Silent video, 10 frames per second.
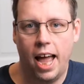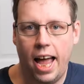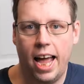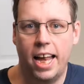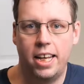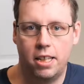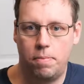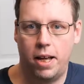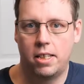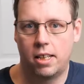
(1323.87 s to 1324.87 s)
And it's
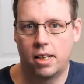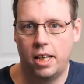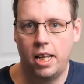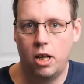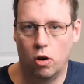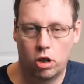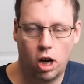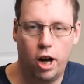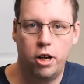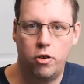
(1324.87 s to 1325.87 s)
basically,
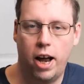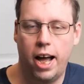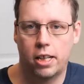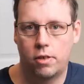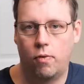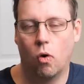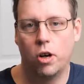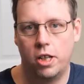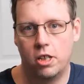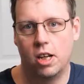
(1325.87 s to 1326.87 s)
contracts
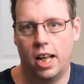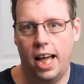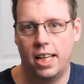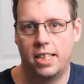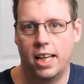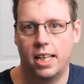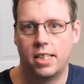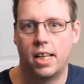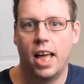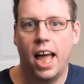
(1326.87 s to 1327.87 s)
for digital
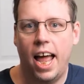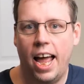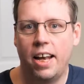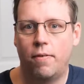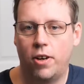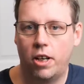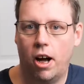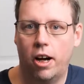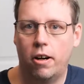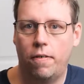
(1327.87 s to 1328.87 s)
assets. And
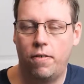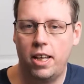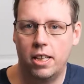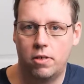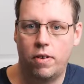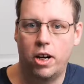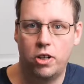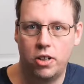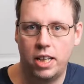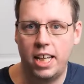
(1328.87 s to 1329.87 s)
photography is
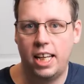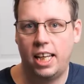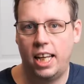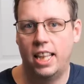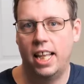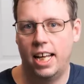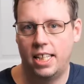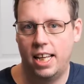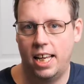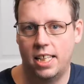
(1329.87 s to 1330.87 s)
very unique in that
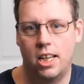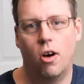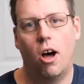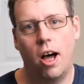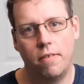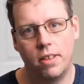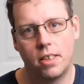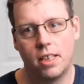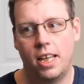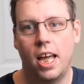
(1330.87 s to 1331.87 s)
sense. Now,
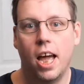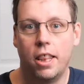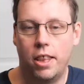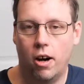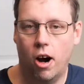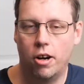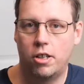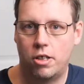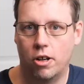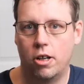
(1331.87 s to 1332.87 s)
obviously, there are
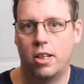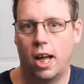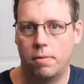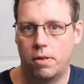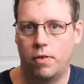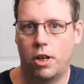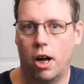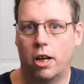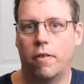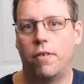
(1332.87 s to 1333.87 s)
certain types of
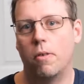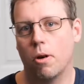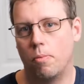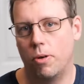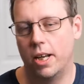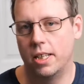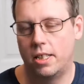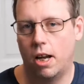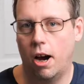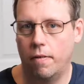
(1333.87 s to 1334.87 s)
photography where
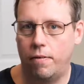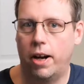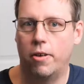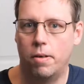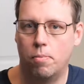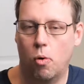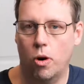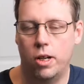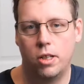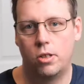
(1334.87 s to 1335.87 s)
prints are very
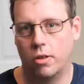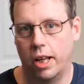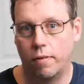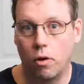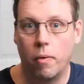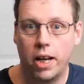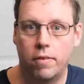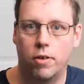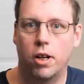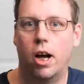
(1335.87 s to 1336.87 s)
important. So like for
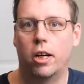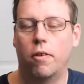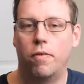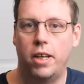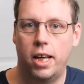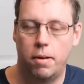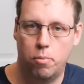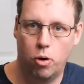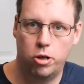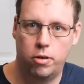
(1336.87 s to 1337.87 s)
wedding photography
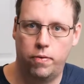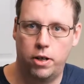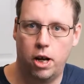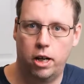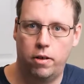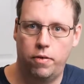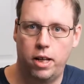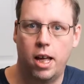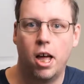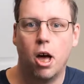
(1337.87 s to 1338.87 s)
and portrait
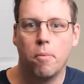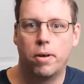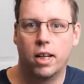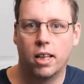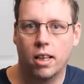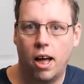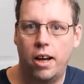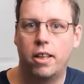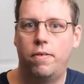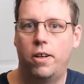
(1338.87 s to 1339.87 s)
photography. But a
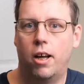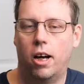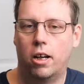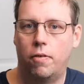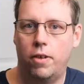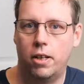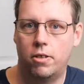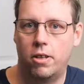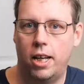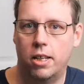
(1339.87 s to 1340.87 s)
lot of the photography
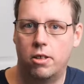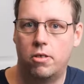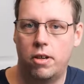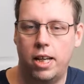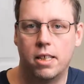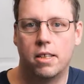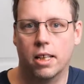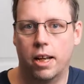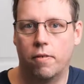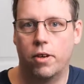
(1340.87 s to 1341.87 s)
industry is
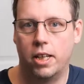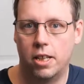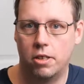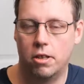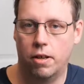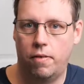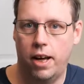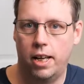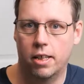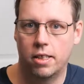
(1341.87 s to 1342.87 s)
delivering digital
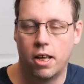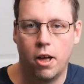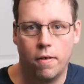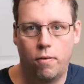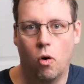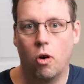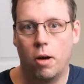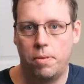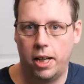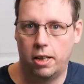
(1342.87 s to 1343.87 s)
files for
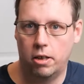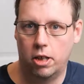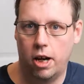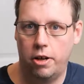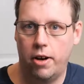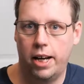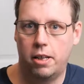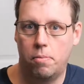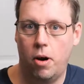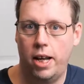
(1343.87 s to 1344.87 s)
a particular
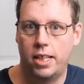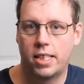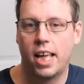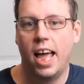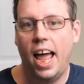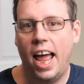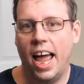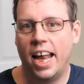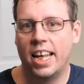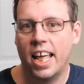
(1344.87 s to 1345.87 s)
contracted price.
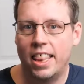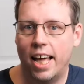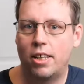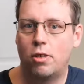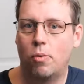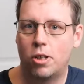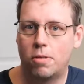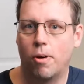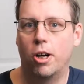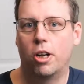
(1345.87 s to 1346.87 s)
And that's where
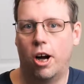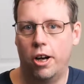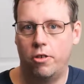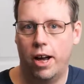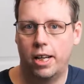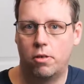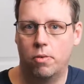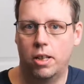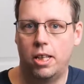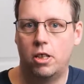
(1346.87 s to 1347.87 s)
smart contracts
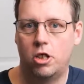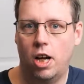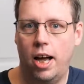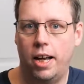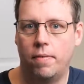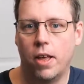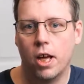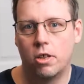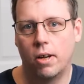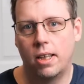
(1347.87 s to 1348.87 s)
really shine.
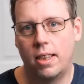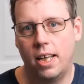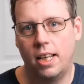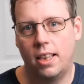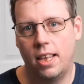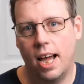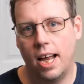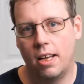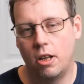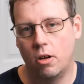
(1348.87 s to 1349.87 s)
So I think
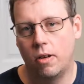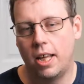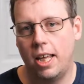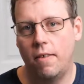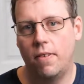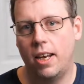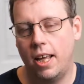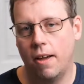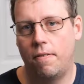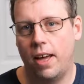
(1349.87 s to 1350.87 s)
that, even
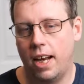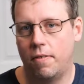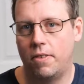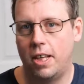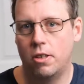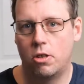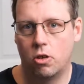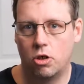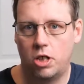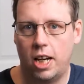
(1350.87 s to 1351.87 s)
if NFTs
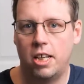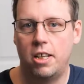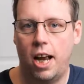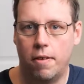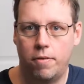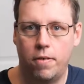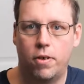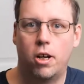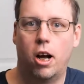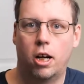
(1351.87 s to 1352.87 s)
don't change every
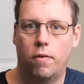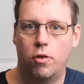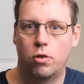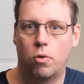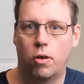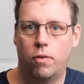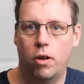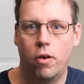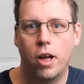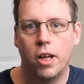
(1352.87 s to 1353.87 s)
photographer's
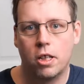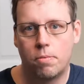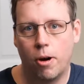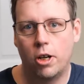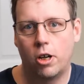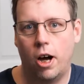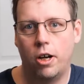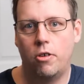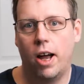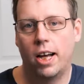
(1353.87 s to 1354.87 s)
workflow, smart
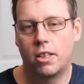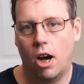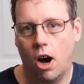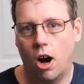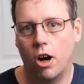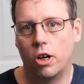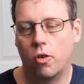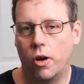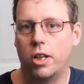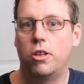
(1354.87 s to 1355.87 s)
contracts are
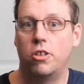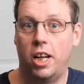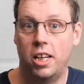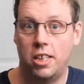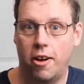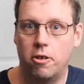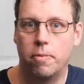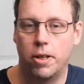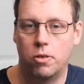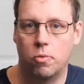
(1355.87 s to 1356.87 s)
going to change
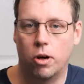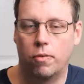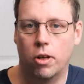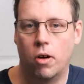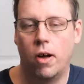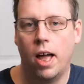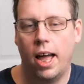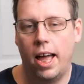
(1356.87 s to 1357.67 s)
everybody's workflow.